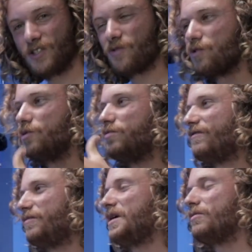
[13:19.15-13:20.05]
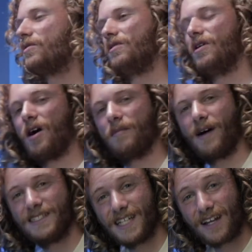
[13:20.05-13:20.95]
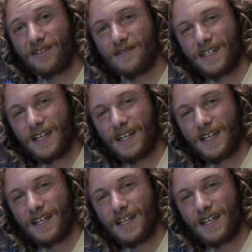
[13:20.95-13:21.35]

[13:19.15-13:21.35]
group of people on my channel.